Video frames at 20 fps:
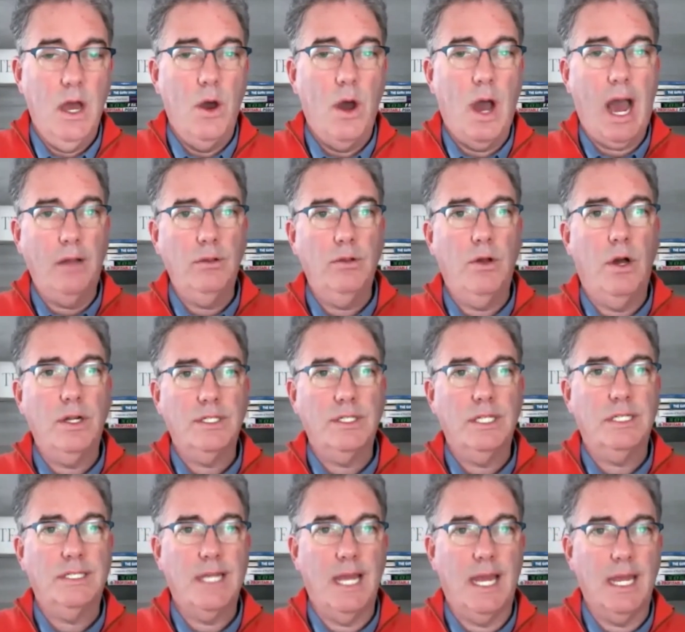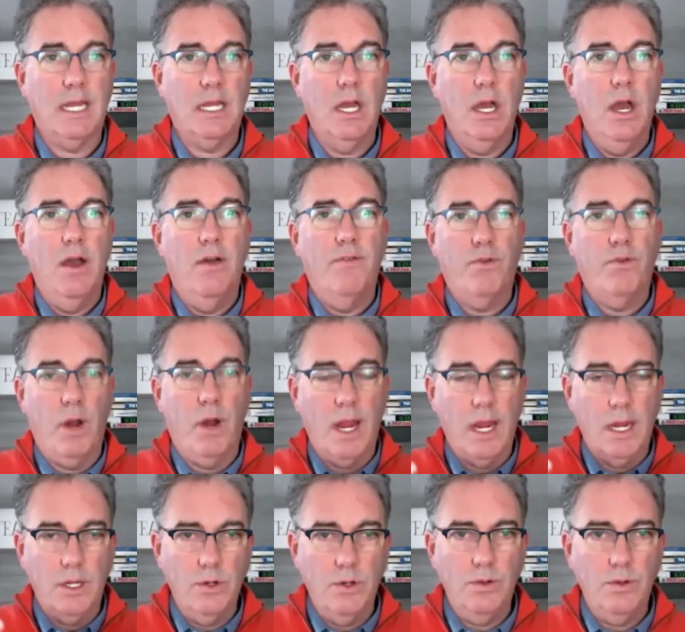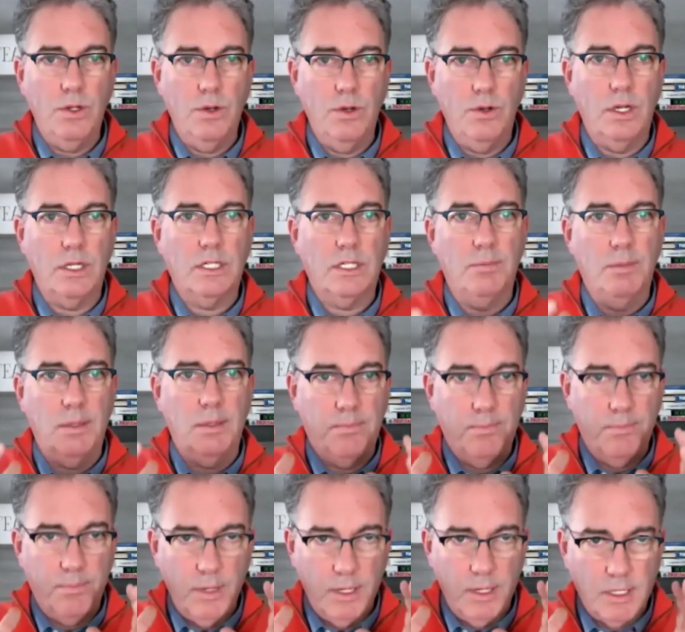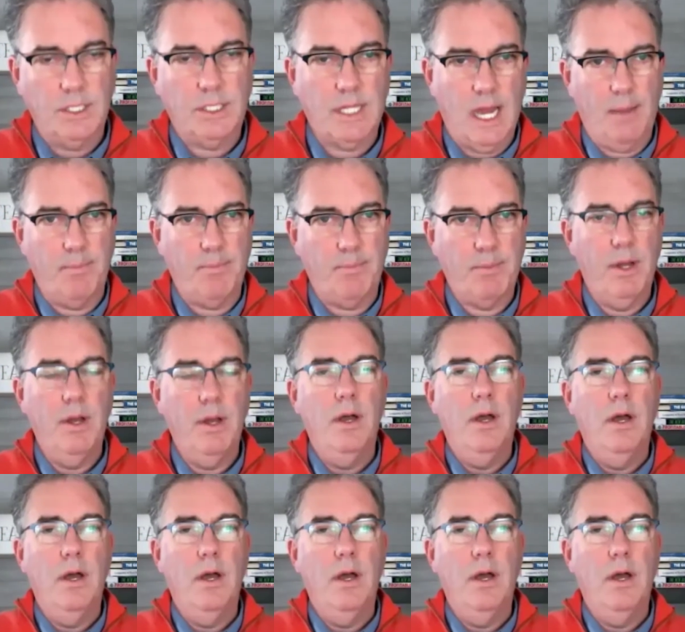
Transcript: How long does it take for a new unit to be leased up